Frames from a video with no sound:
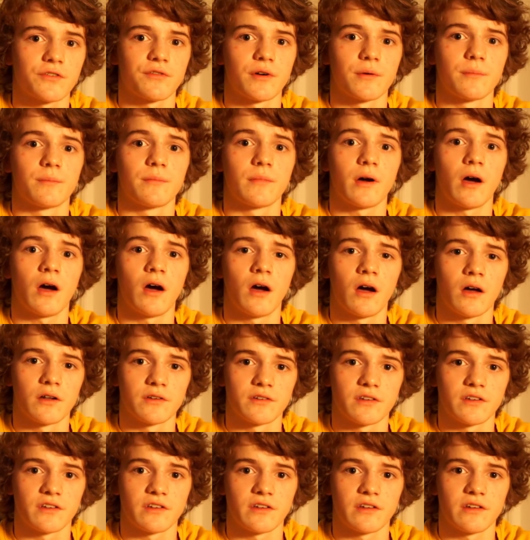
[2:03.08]
from
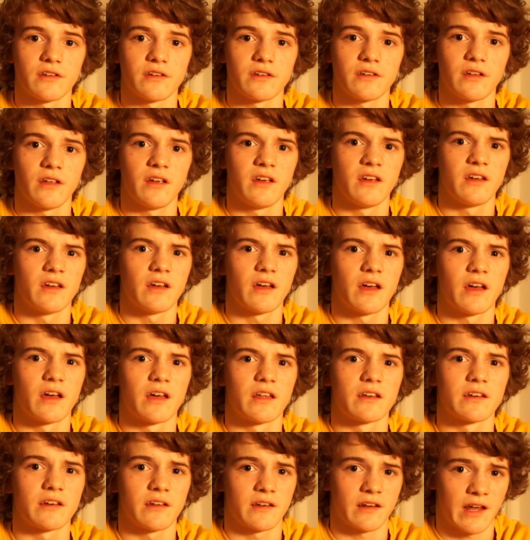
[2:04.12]
heart disease
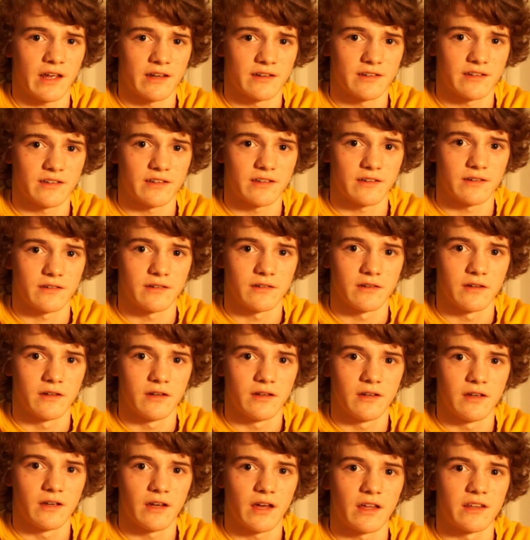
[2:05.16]
and cancer,
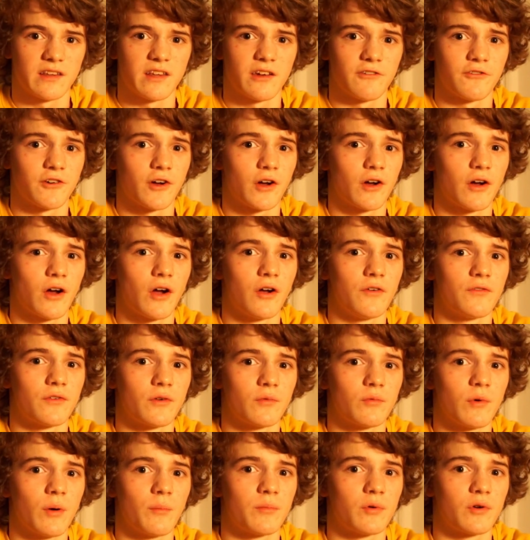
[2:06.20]
and there are over
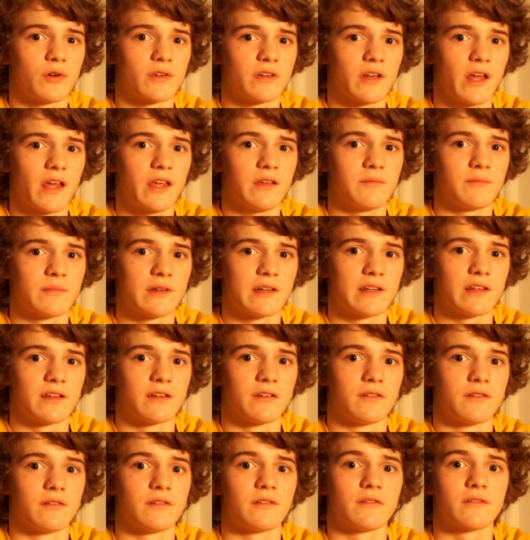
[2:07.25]
1.8
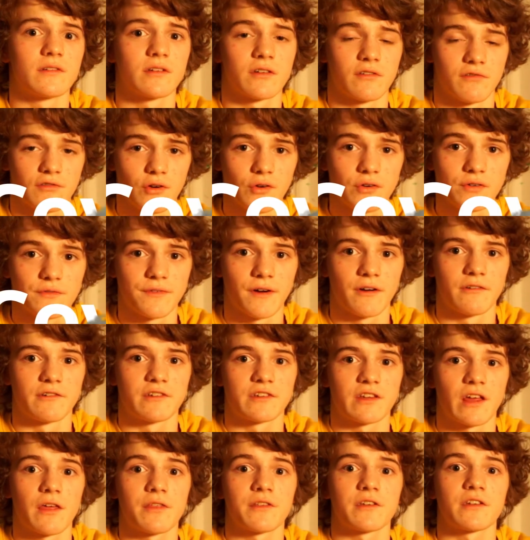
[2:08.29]
million
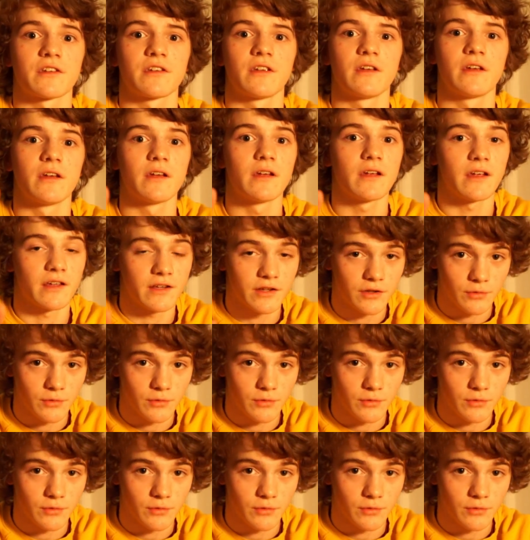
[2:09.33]
coronavirus deaths in